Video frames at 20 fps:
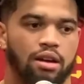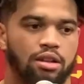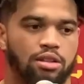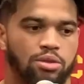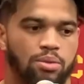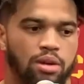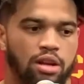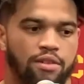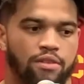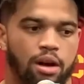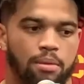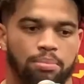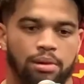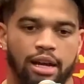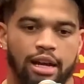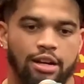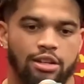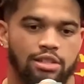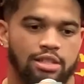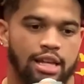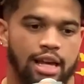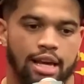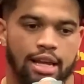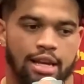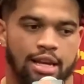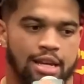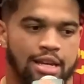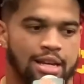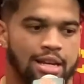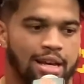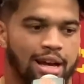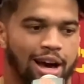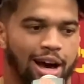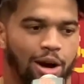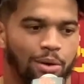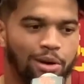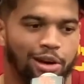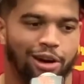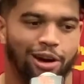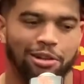twenty of our players that uh,
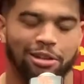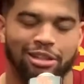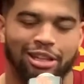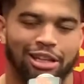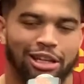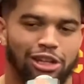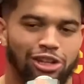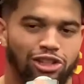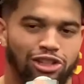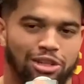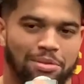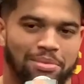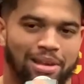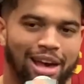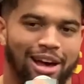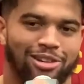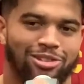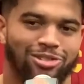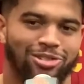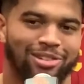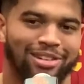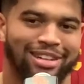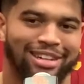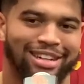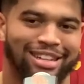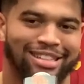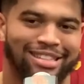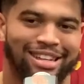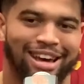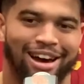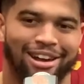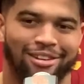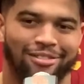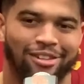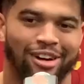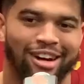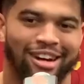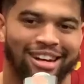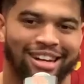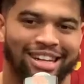we call it the leadership council inside of
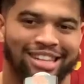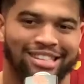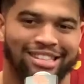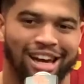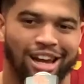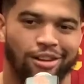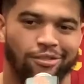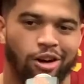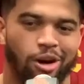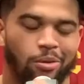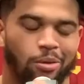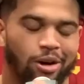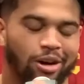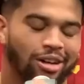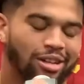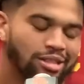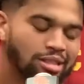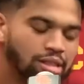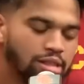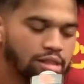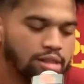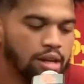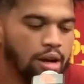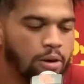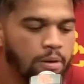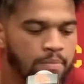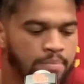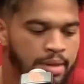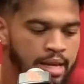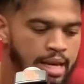our inside of our walls. And so.